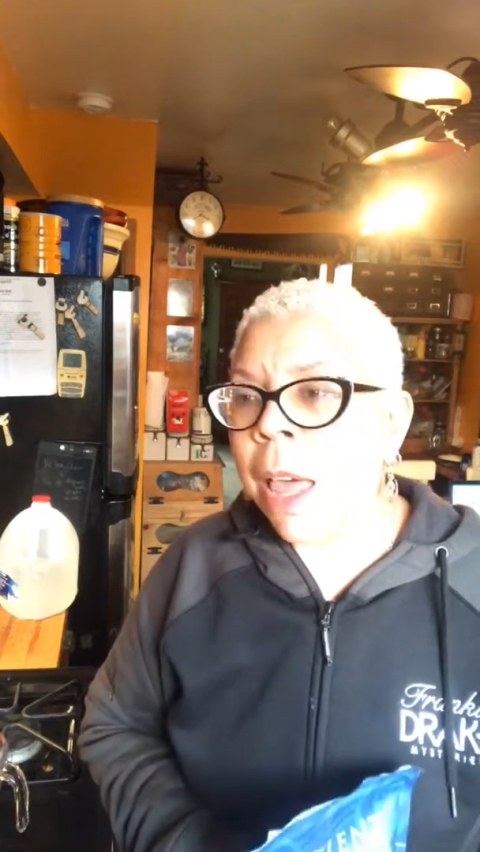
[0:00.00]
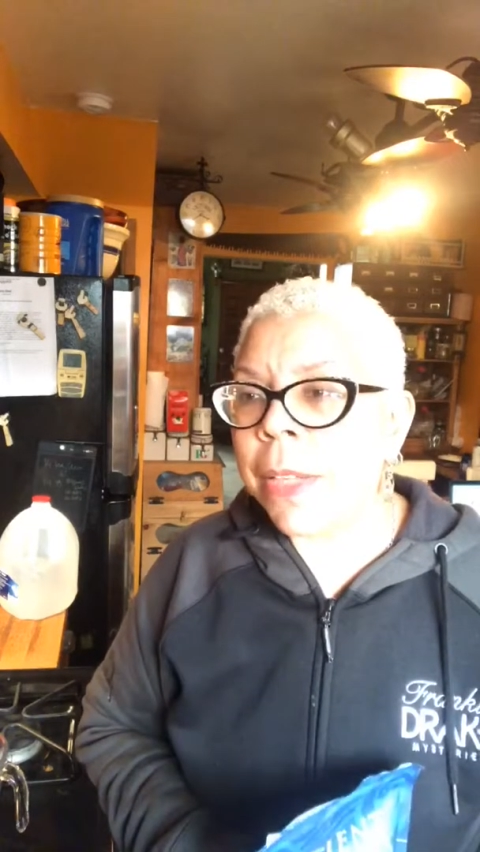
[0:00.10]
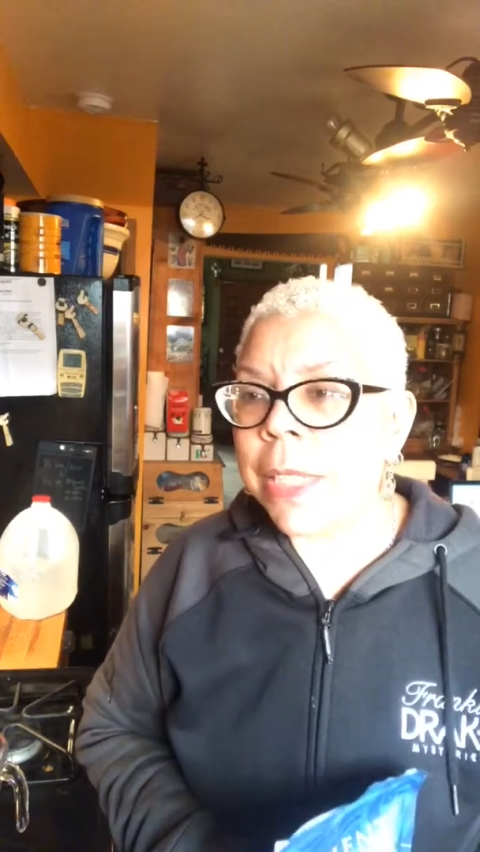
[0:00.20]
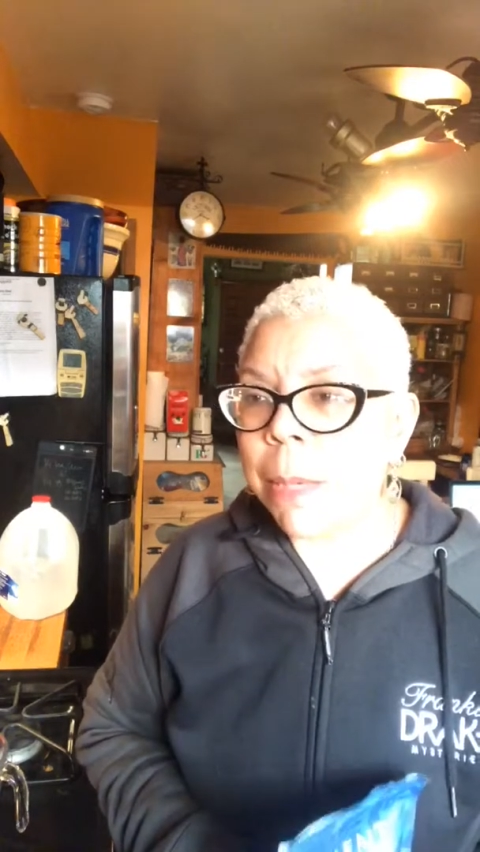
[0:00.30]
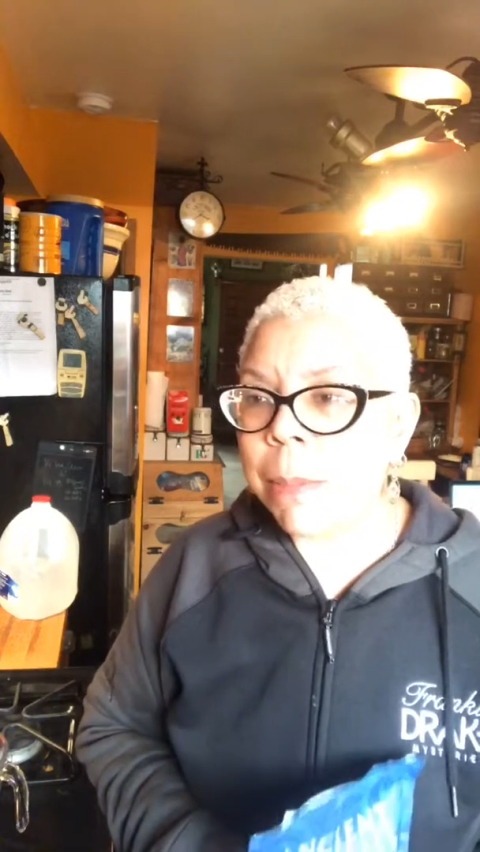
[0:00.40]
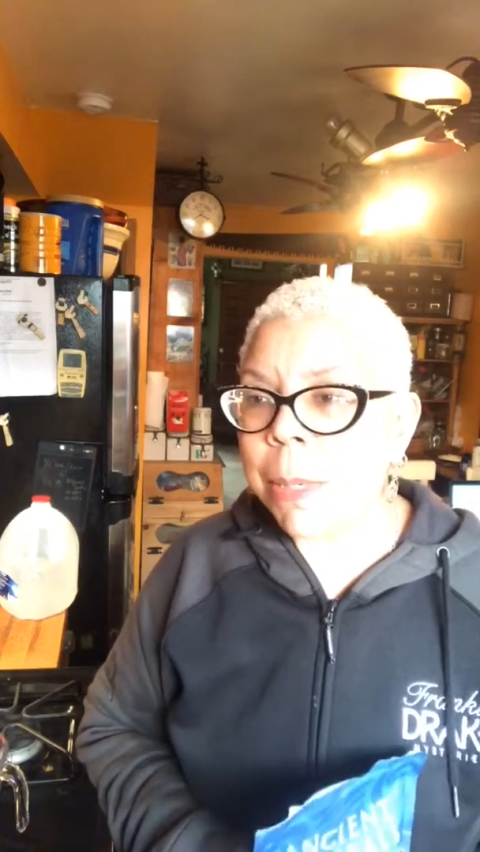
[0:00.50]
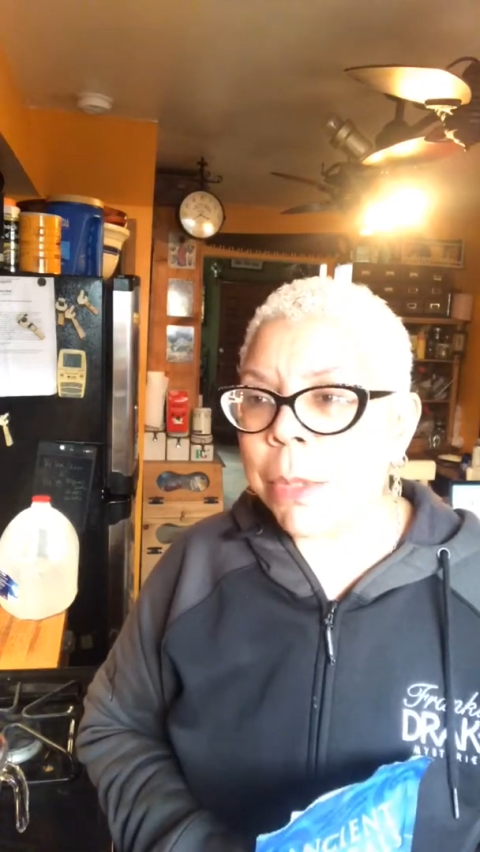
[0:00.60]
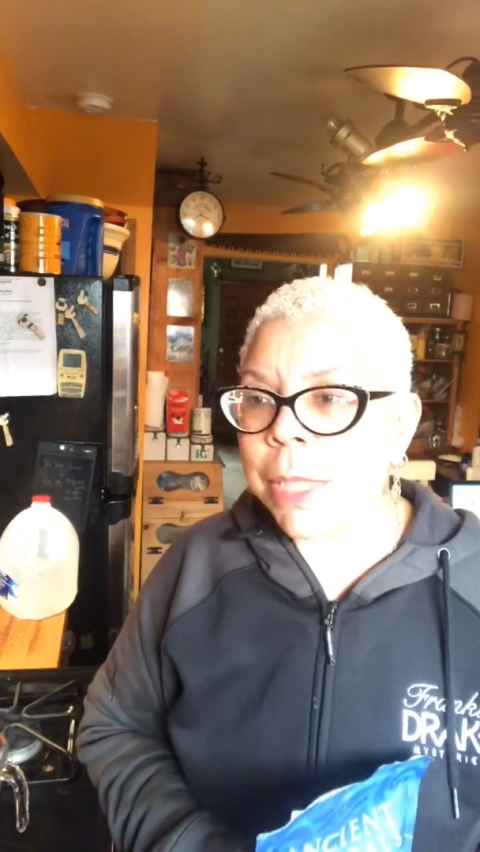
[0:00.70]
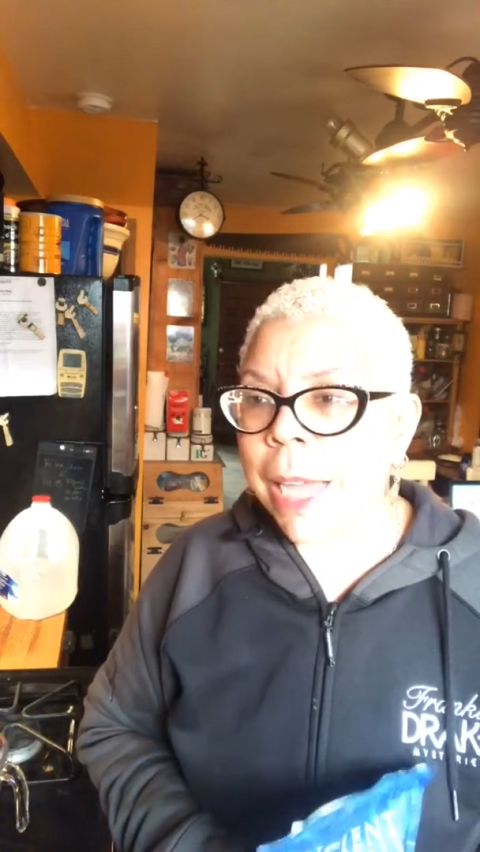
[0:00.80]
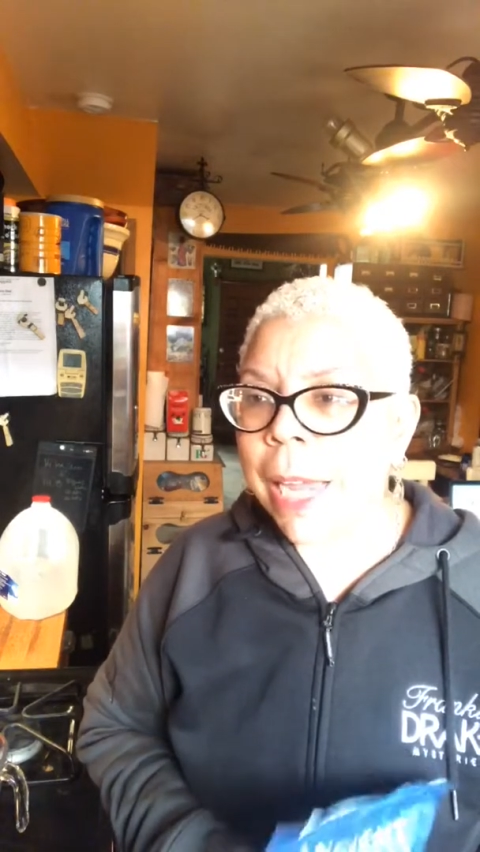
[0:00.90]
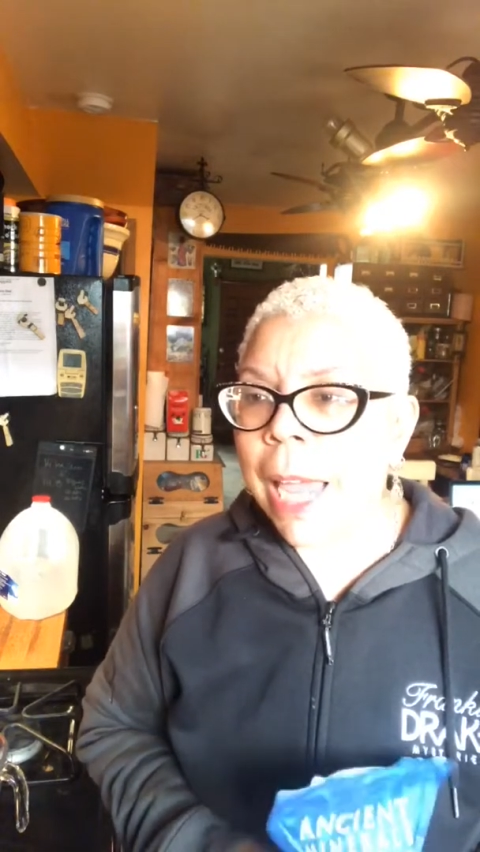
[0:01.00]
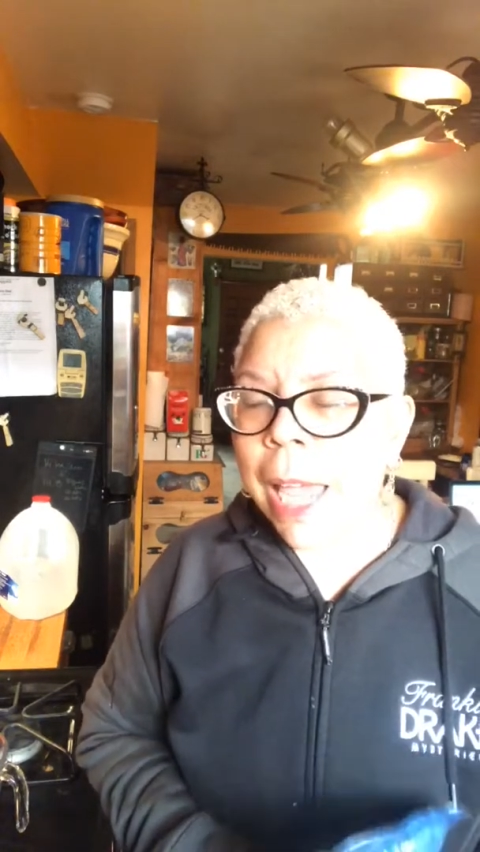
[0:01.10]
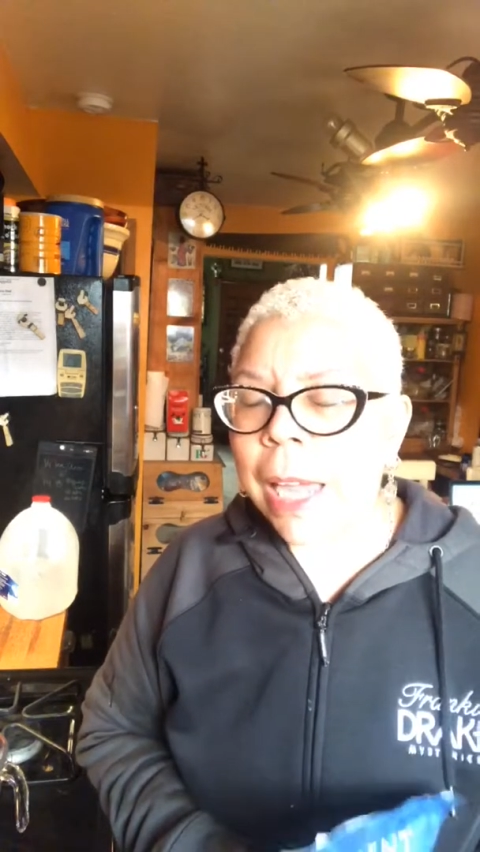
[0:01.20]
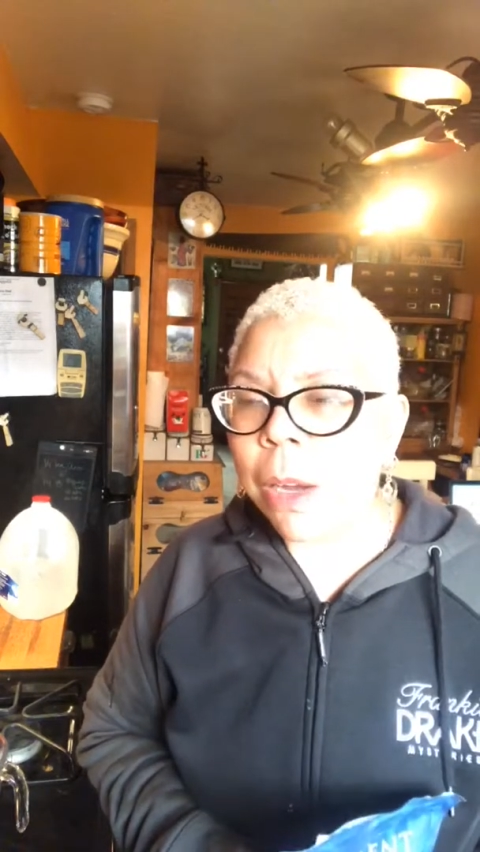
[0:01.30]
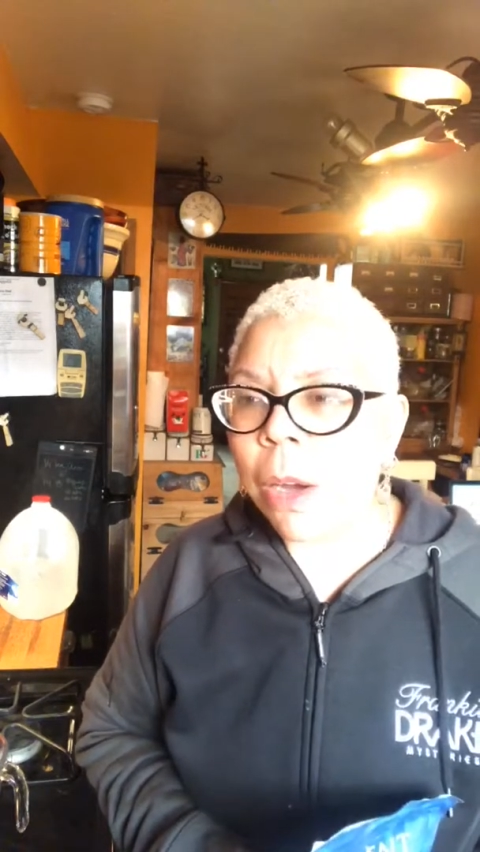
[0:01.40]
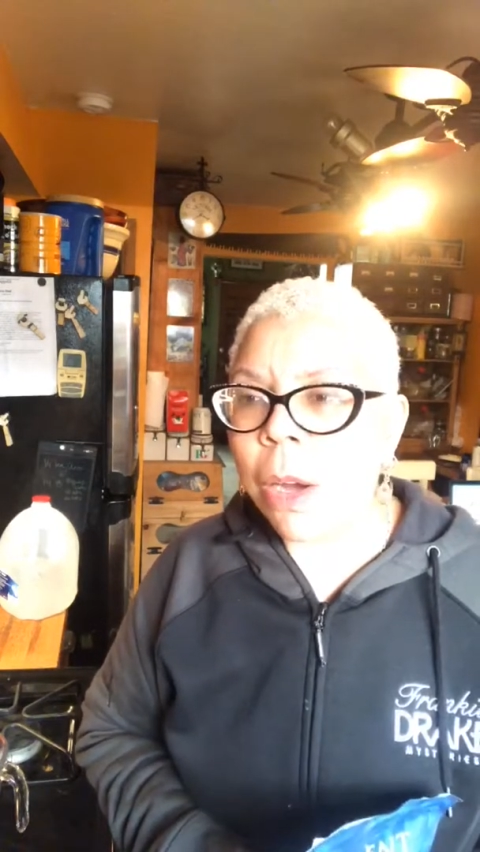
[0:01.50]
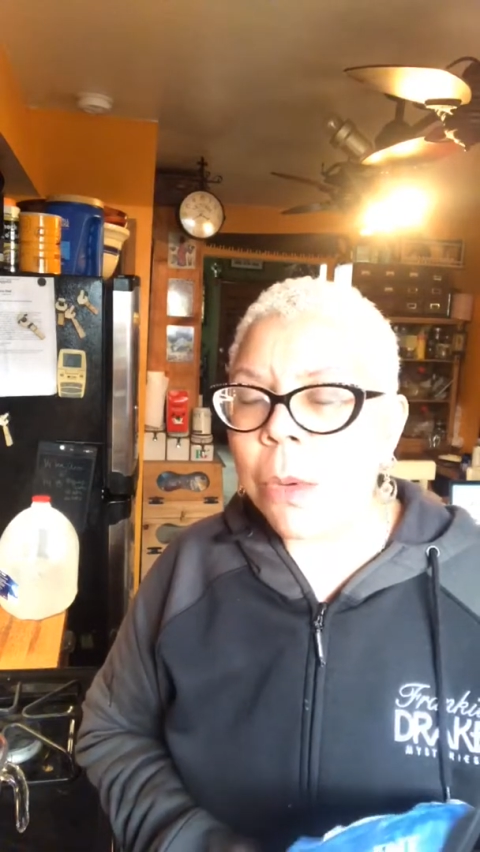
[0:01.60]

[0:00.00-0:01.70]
And some people say, hey,